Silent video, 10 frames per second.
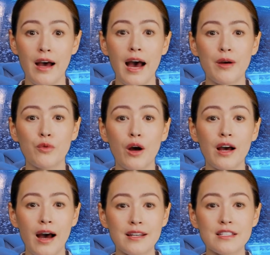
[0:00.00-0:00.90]
and what
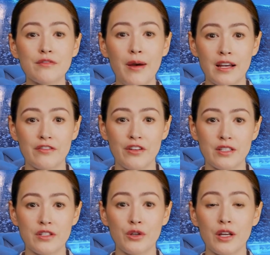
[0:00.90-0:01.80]
kinds of
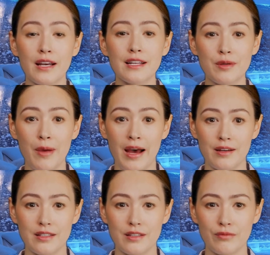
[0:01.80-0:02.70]
benefits you can expect.